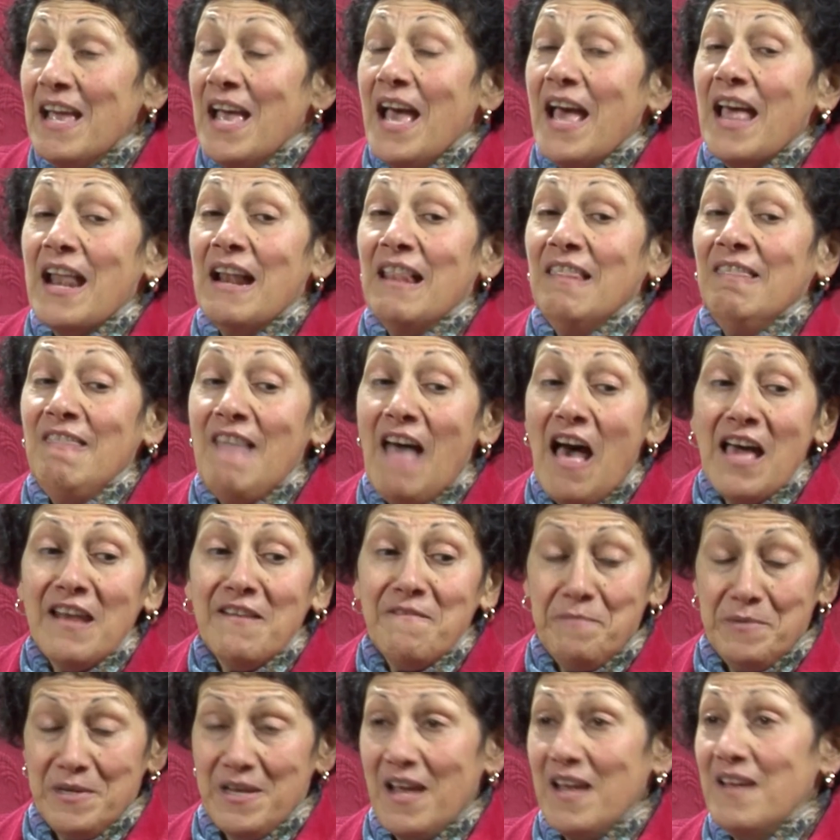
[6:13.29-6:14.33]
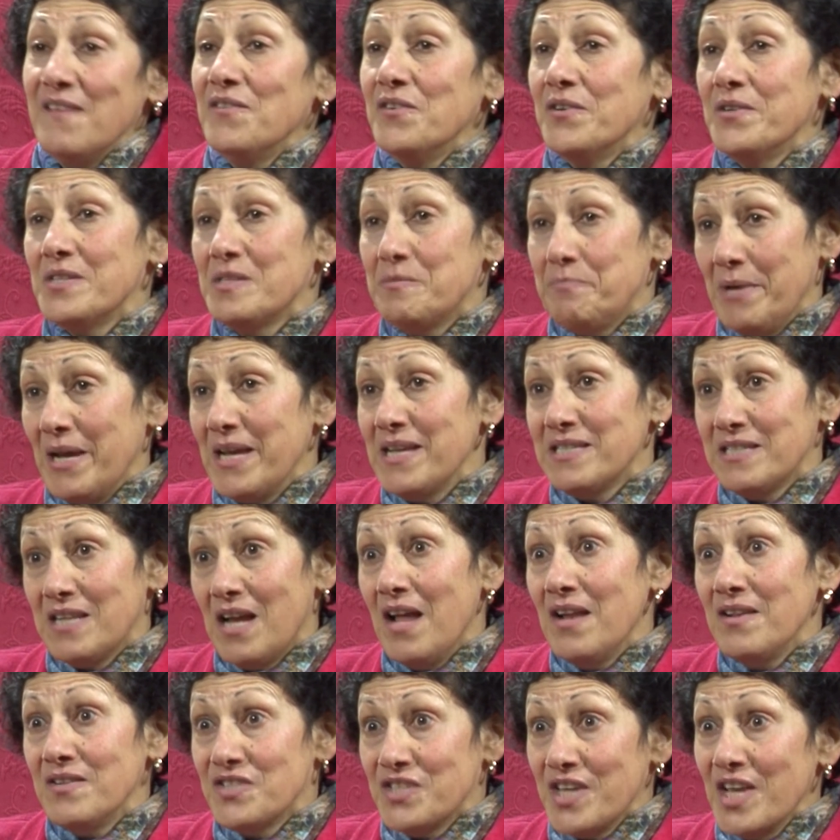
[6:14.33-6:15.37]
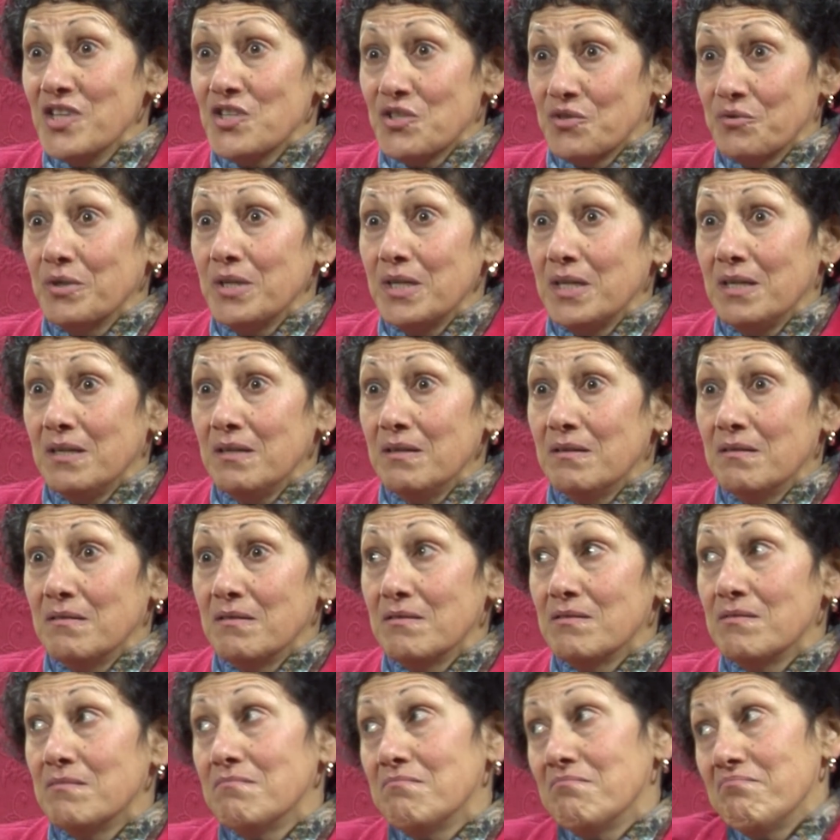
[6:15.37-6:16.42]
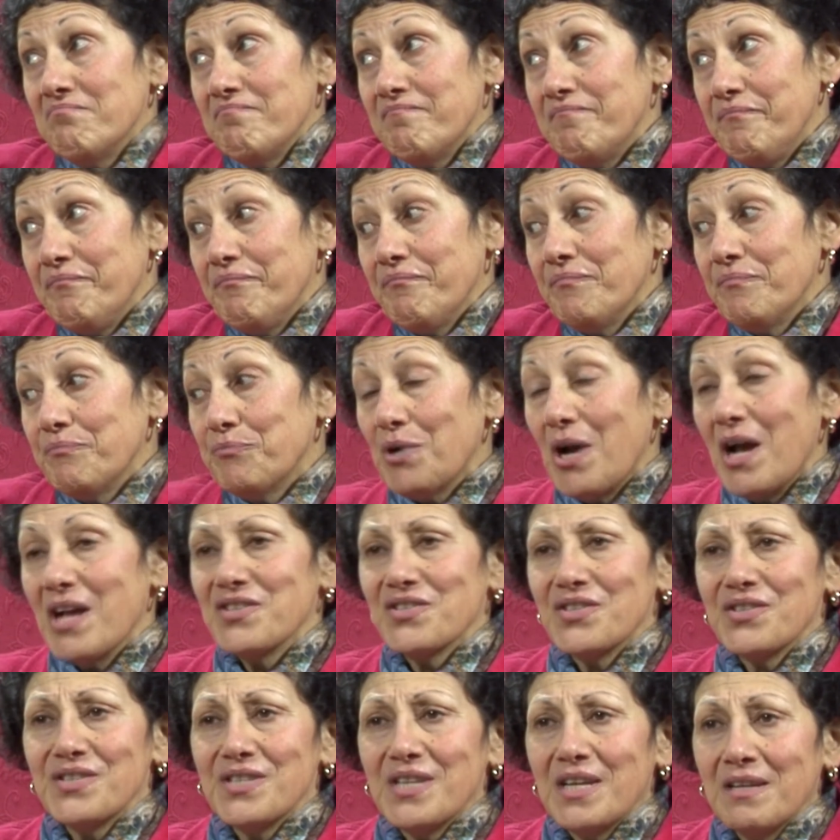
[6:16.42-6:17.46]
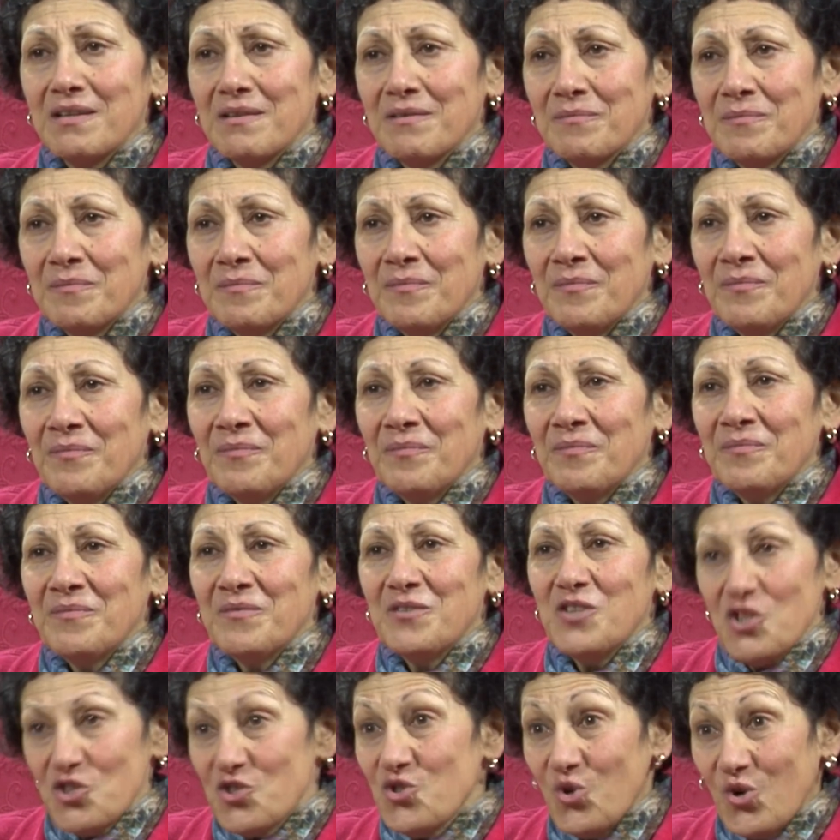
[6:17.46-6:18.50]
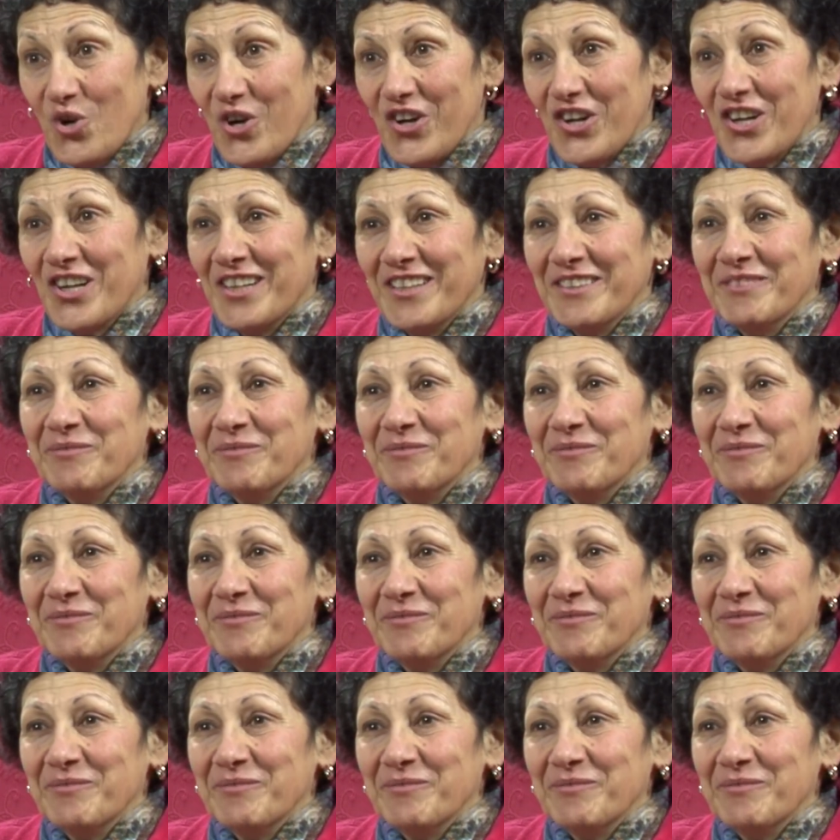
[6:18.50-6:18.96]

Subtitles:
And a lot of behavior is based on sensory processing disorder.